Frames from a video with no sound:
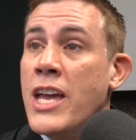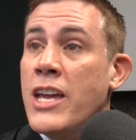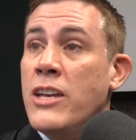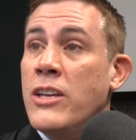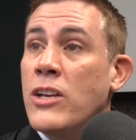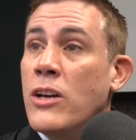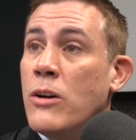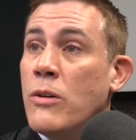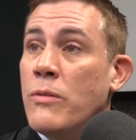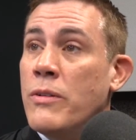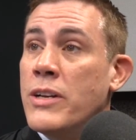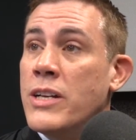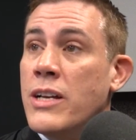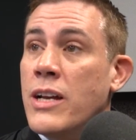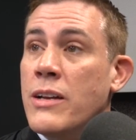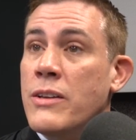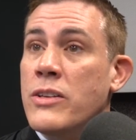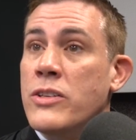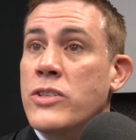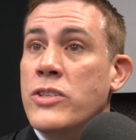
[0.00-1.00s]
You know,
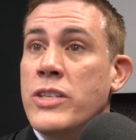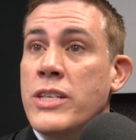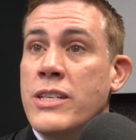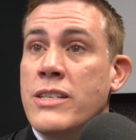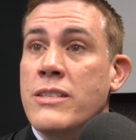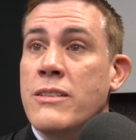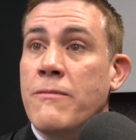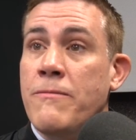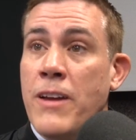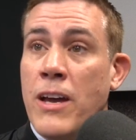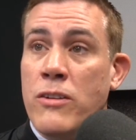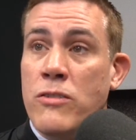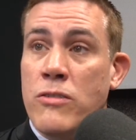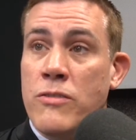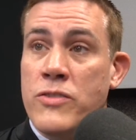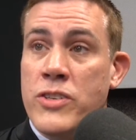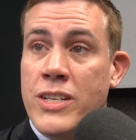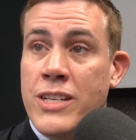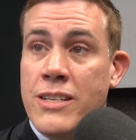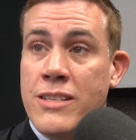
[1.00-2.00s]
she's the founder
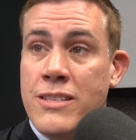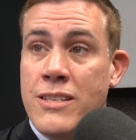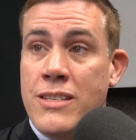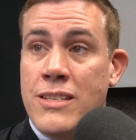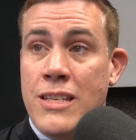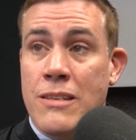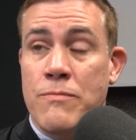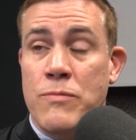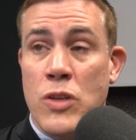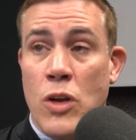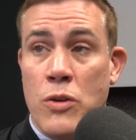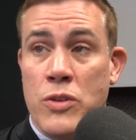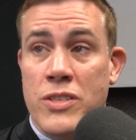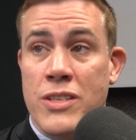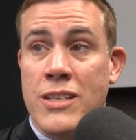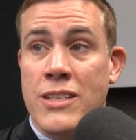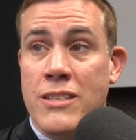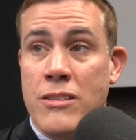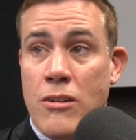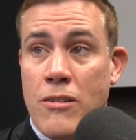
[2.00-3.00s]
of Genesis
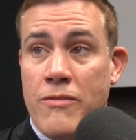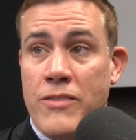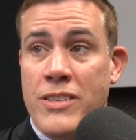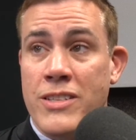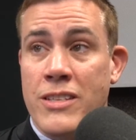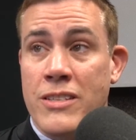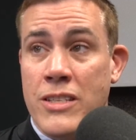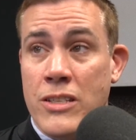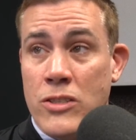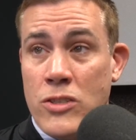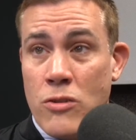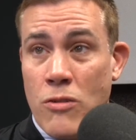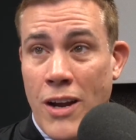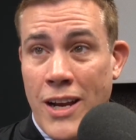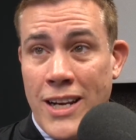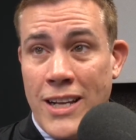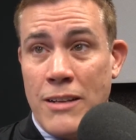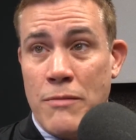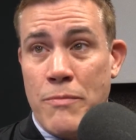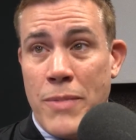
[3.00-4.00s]
Hypnosis Services and
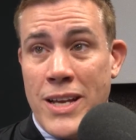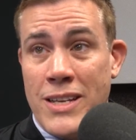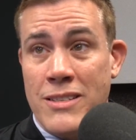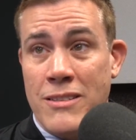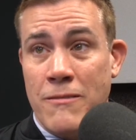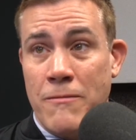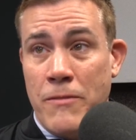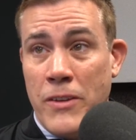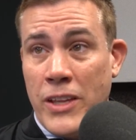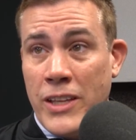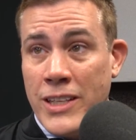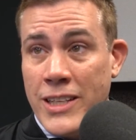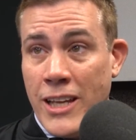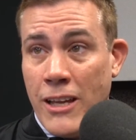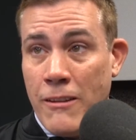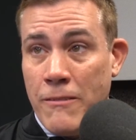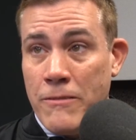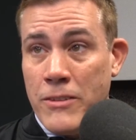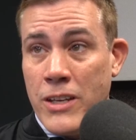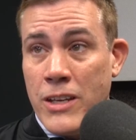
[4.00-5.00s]
Training based in
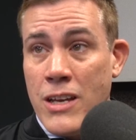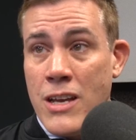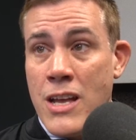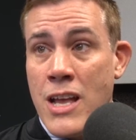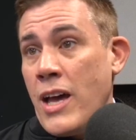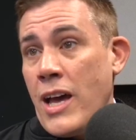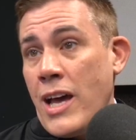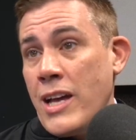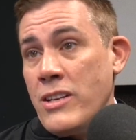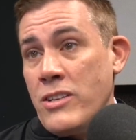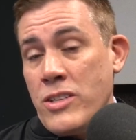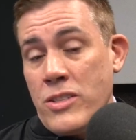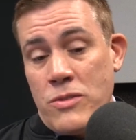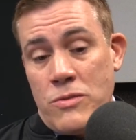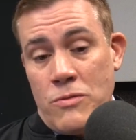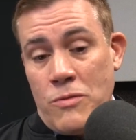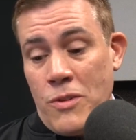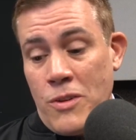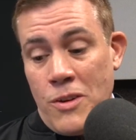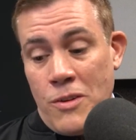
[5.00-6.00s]
Philadelphia. I
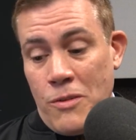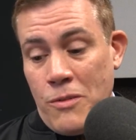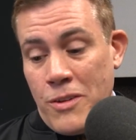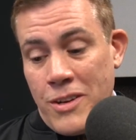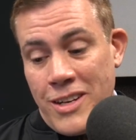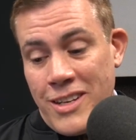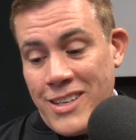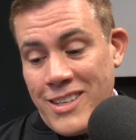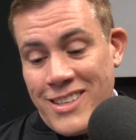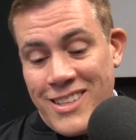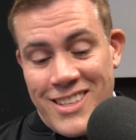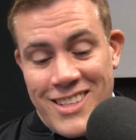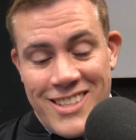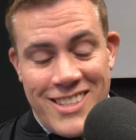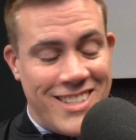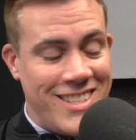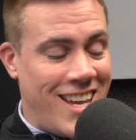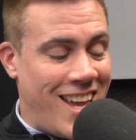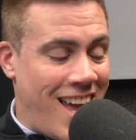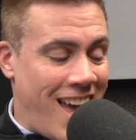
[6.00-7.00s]
just want to
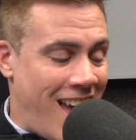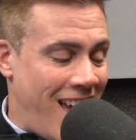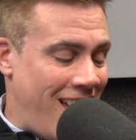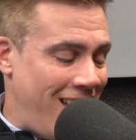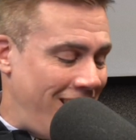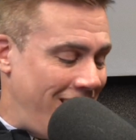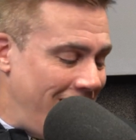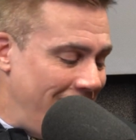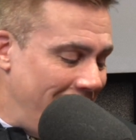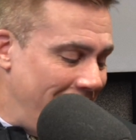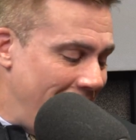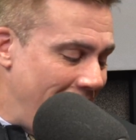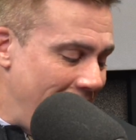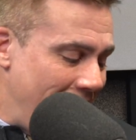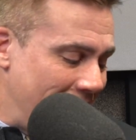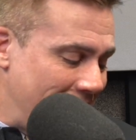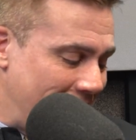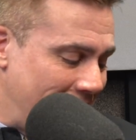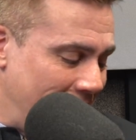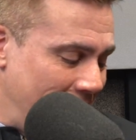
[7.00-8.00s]
say hey and
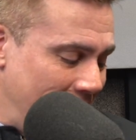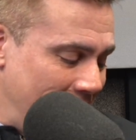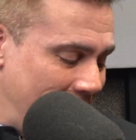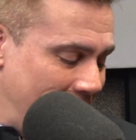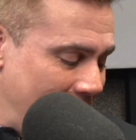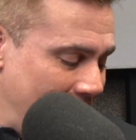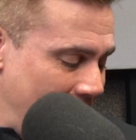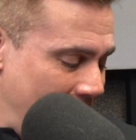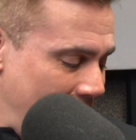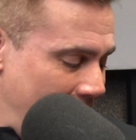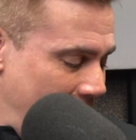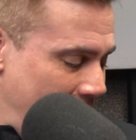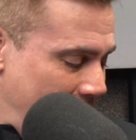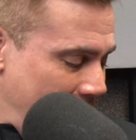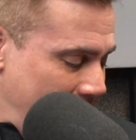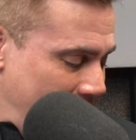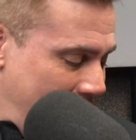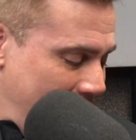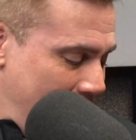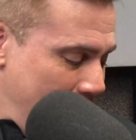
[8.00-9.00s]
ask, did I
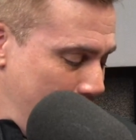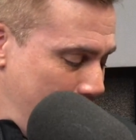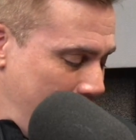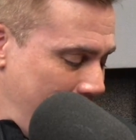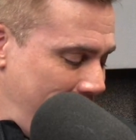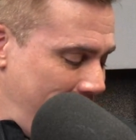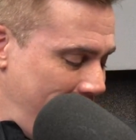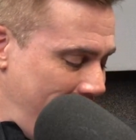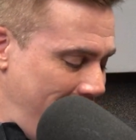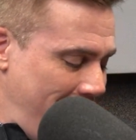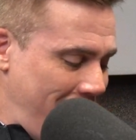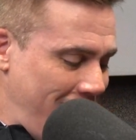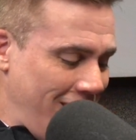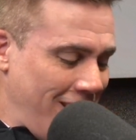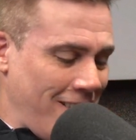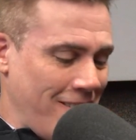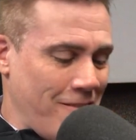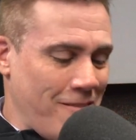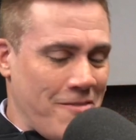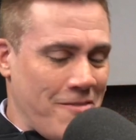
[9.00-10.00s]
uh, did I miss anything?